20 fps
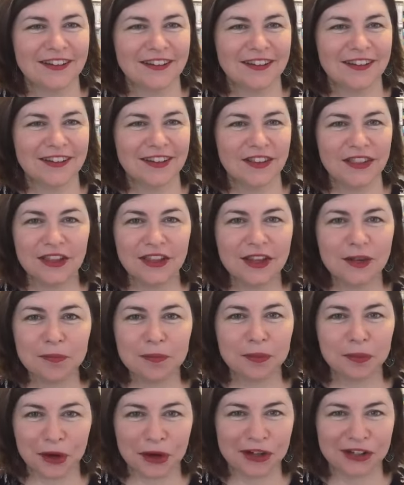I think it
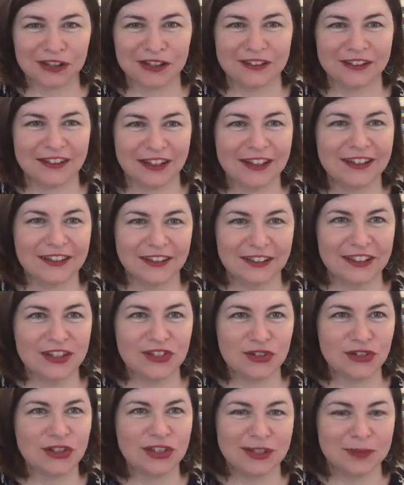broke, like
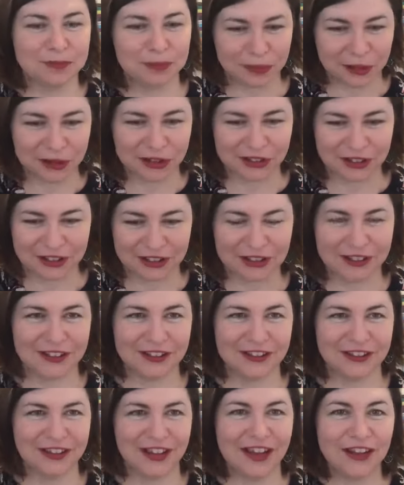literally broke.
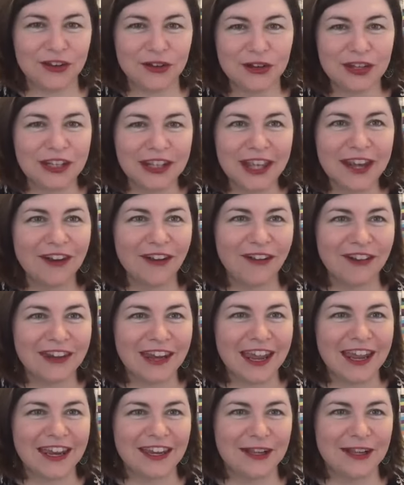I couldn't get on
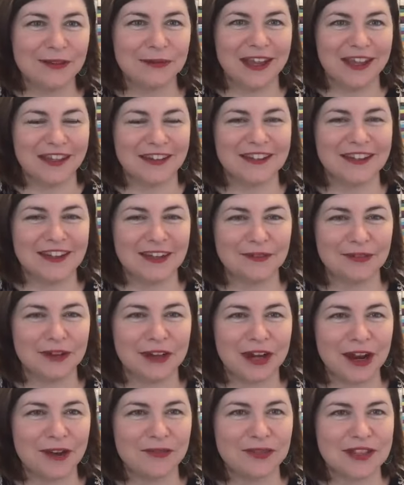anywhere. Did
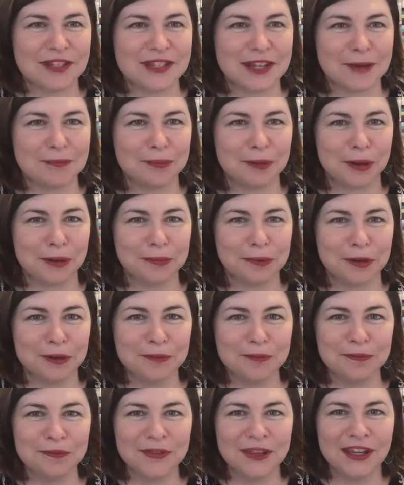everyone have the same problem?
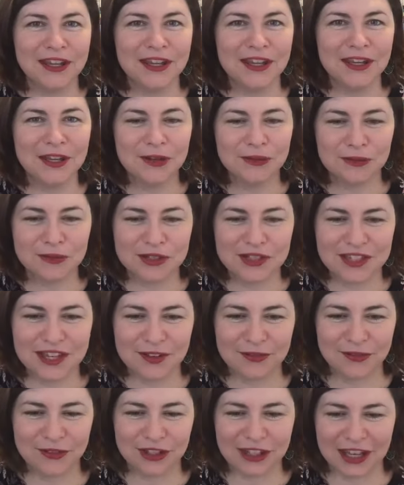We'll see
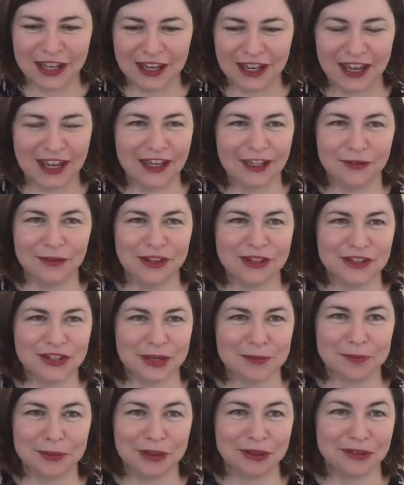if we get anyone
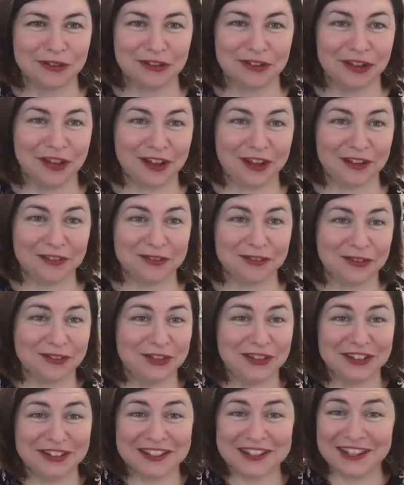jumping on live
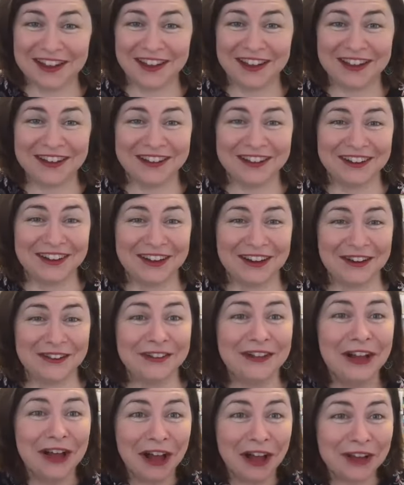because I don't know.
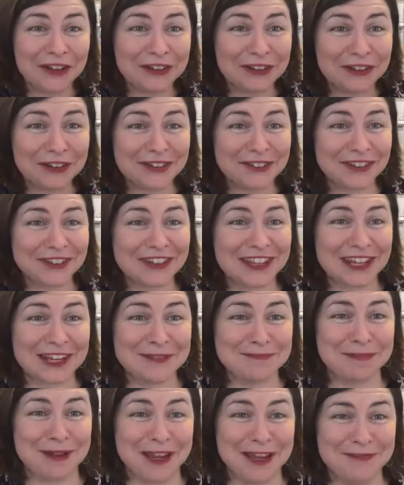Oh, good, we're
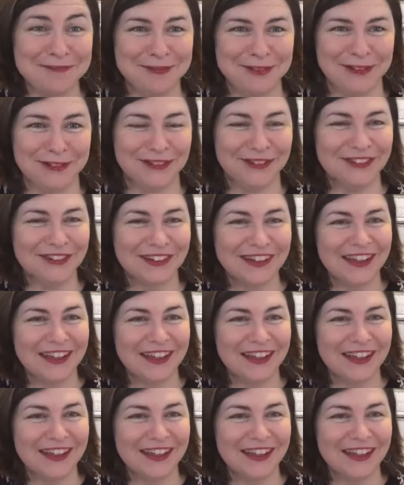getting people.